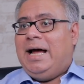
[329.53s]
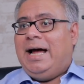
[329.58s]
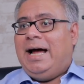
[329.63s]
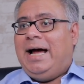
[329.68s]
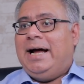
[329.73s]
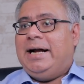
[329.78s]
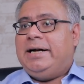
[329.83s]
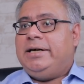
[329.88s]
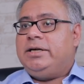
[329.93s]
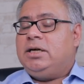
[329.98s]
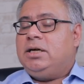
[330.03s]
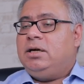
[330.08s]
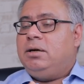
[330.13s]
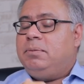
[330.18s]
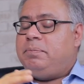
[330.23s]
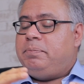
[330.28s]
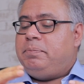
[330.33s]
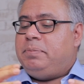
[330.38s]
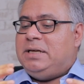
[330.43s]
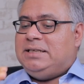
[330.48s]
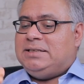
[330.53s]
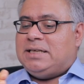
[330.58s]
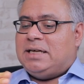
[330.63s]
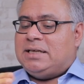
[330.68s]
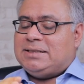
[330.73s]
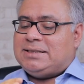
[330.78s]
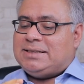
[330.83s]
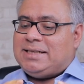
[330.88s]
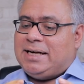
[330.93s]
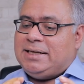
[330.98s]
And please
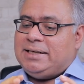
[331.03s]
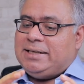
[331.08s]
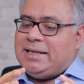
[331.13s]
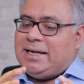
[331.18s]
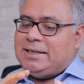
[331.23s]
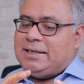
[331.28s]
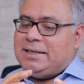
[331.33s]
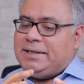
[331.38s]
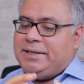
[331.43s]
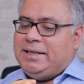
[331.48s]
understand that